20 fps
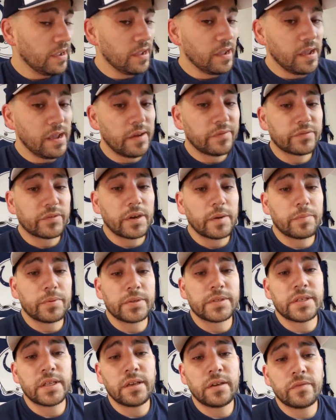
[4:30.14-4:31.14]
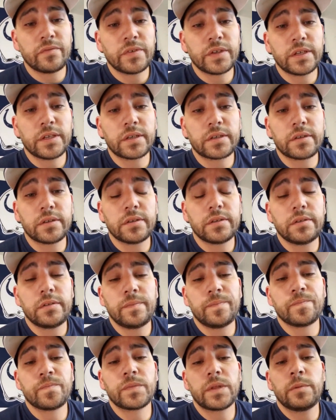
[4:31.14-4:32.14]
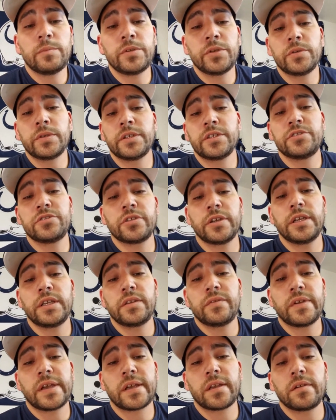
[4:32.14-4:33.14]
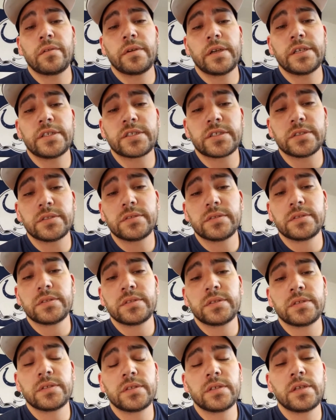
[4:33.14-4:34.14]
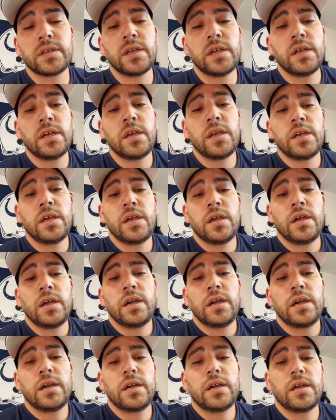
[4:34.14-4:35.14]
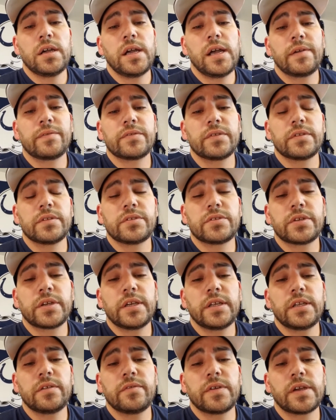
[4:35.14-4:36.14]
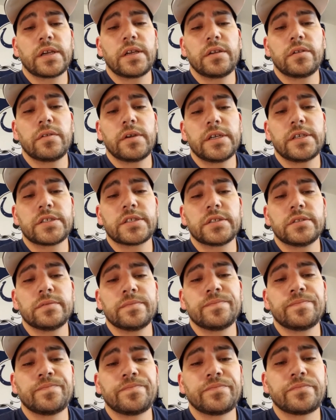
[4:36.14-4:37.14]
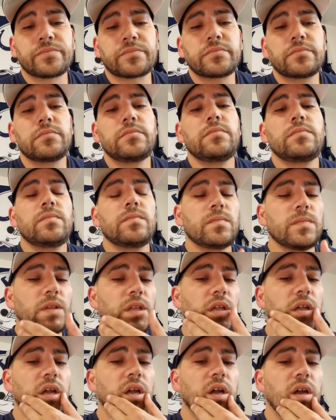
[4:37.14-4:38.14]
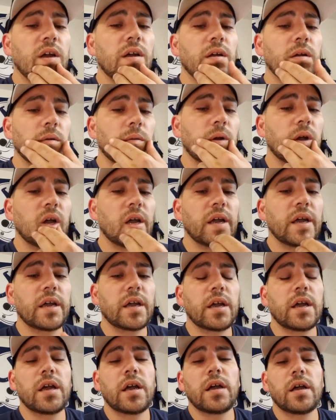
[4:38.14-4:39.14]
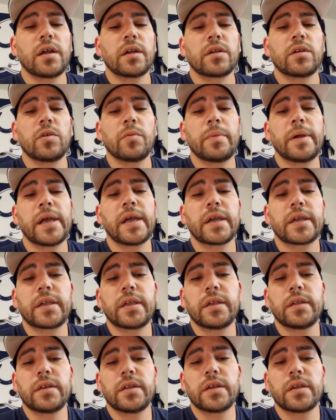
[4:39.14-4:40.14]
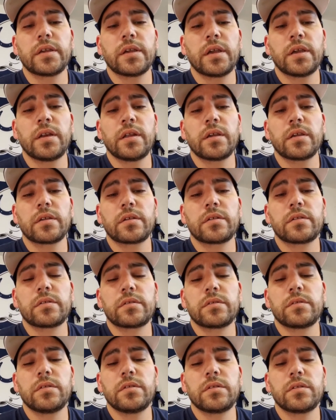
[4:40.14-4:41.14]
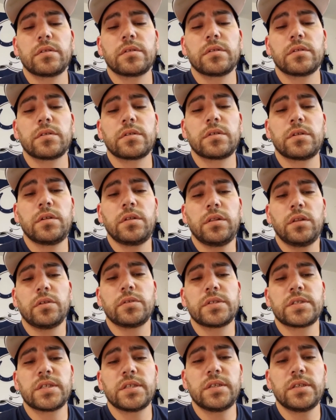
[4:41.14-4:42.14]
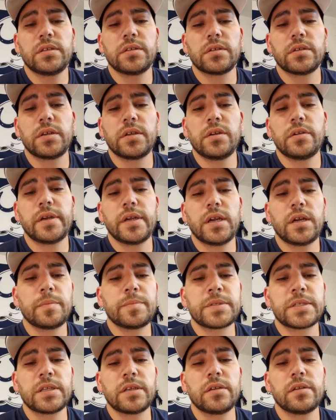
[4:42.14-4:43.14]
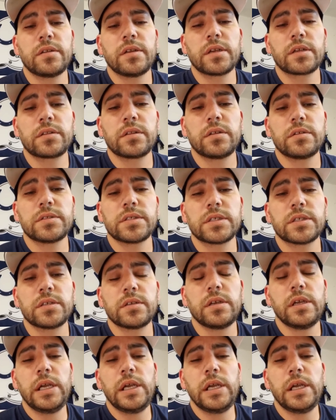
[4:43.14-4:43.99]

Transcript: After I present a vehicle, I'm doing a trade evaluation. After the trade evaluation, I go back and I close the deal. You know, I upsell and I close it.